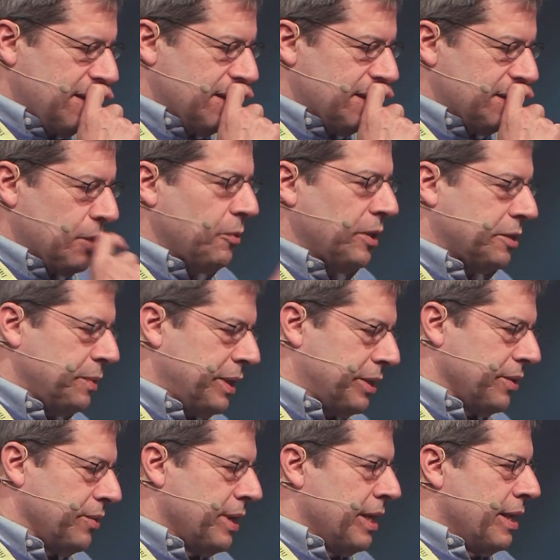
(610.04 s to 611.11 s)
so what do we
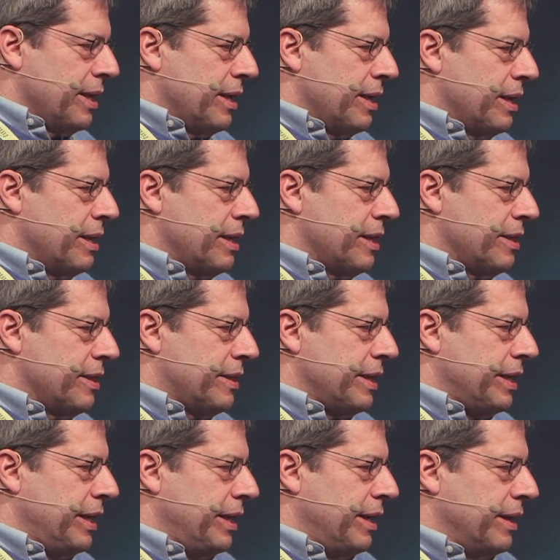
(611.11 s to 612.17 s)
do?
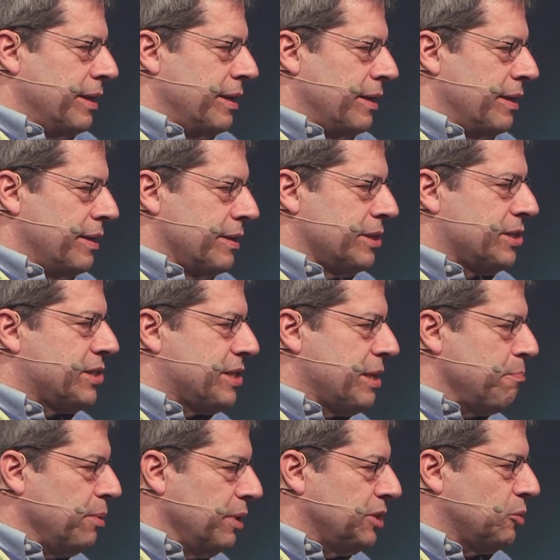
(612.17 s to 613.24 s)
The
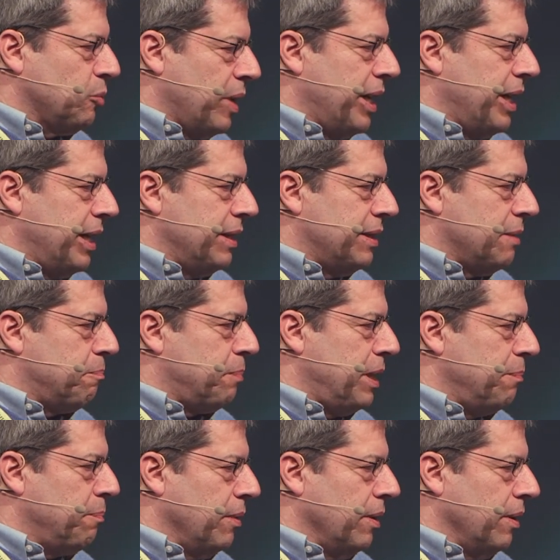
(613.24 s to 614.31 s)
simplest way that
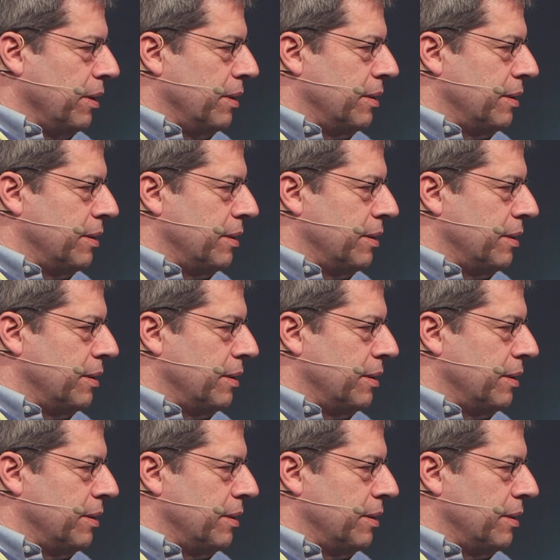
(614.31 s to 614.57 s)
people